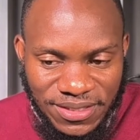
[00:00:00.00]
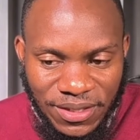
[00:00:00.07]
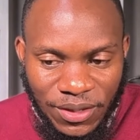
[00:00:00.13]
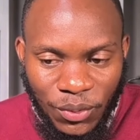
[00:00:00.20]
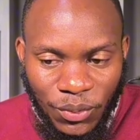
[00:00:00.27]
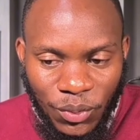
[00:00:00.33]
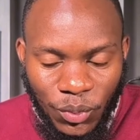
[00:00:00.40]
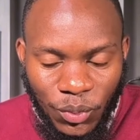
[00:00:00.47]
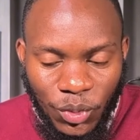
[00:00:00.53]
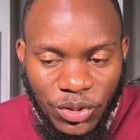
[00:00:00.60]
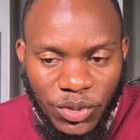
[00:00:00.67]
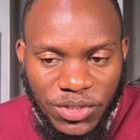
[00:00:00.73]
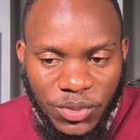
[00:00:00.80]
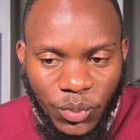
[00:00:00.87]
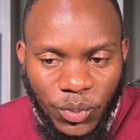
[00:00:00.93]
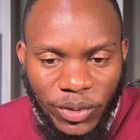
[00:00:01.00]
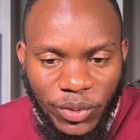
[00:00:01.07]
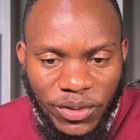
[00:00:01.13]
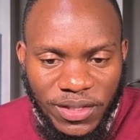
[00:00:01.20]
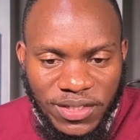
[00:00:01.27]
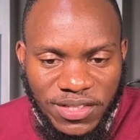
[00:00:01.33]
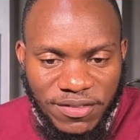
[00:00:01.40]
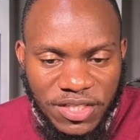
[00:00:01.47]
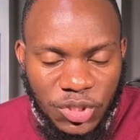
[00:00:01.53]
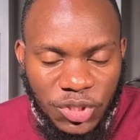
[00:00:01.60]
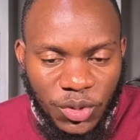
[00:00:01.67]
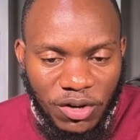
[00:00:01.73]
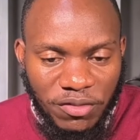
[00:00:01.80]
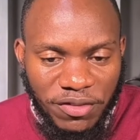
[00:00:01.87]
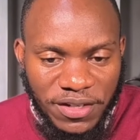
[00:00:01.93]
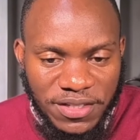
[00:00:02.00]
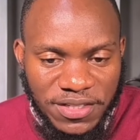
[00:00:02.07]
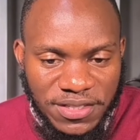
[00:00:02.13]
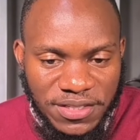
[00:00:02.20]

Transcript: Were you on the 72-hour fast?